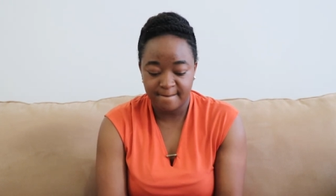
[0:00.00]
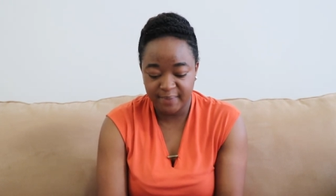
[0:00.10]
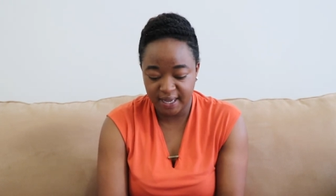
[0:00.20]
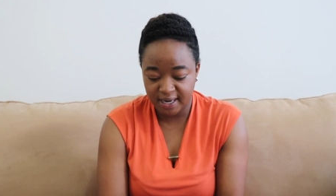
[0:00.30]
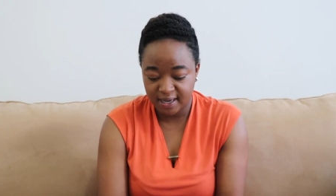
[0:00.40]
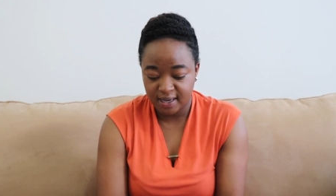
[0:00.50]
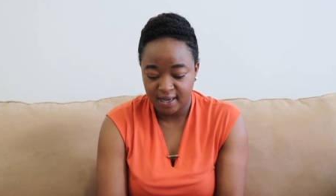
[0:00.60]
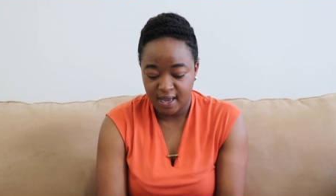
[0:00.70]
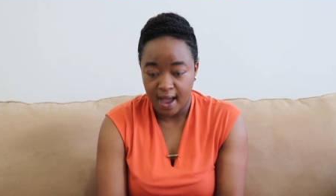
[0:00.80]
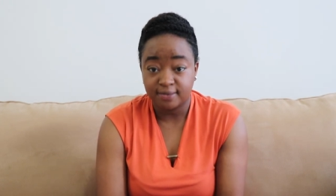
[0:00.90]
but
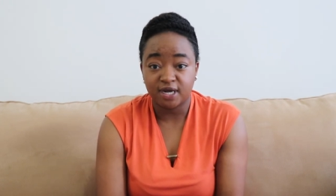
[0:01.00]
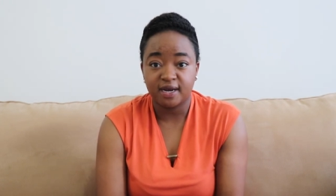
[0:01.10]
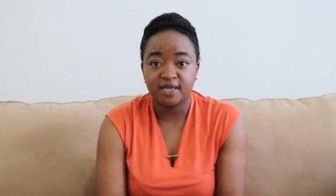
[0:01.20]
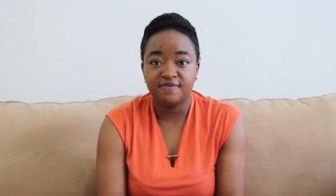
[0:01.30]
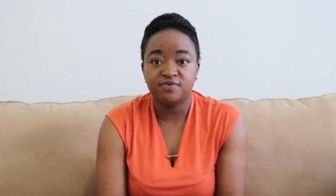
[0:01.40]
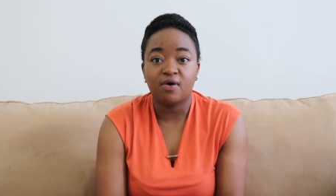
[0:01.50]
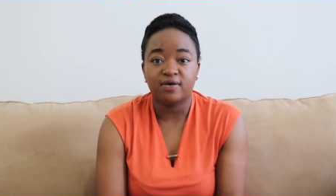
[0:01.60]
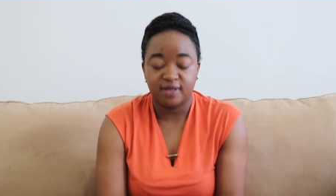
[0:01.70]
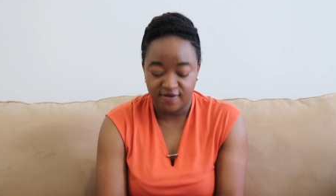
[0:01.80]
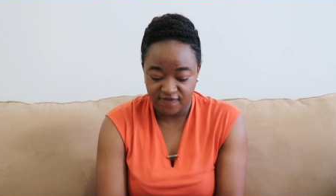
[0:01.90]
I'm trying to give you
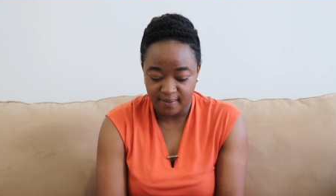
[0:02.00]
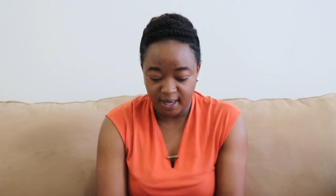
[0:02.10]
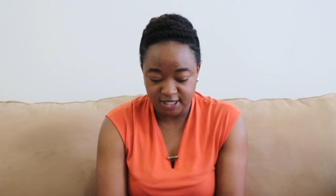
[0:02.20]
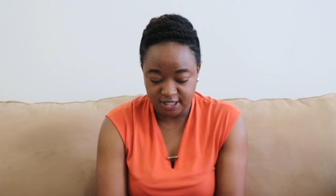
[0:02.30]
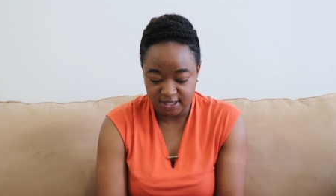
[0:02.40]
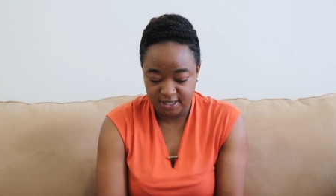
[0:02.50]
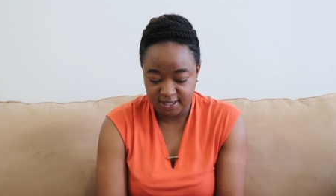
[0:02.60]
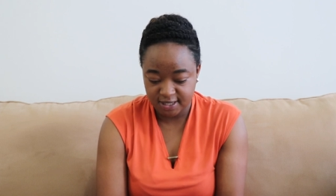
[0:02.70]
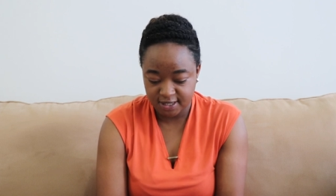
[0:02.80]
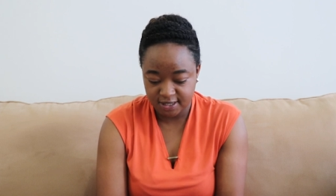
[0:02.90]
all the information.
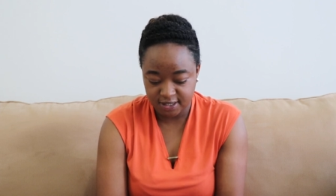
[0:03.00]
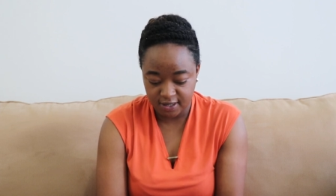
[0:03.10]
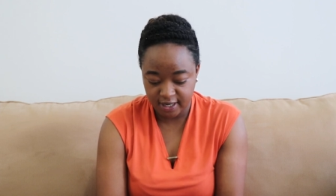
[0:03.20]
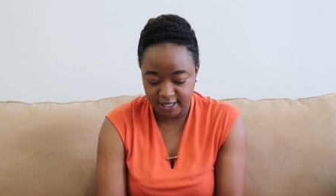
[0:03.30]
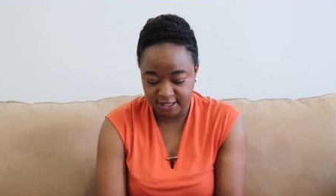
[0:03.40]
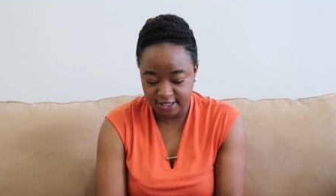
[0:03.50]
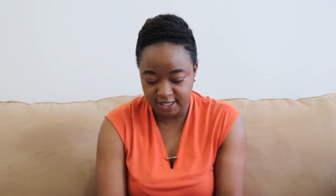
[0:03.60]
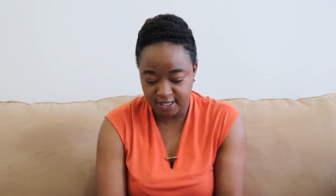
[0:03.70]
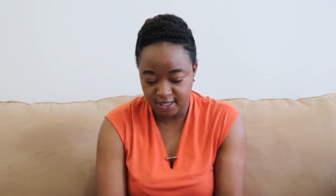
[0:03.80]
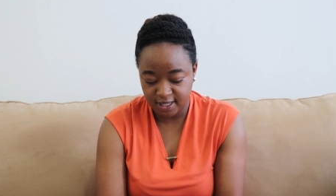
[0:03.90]
So let's
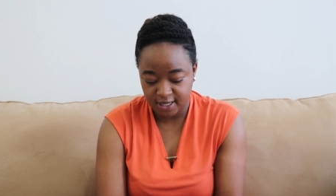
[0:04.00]
see.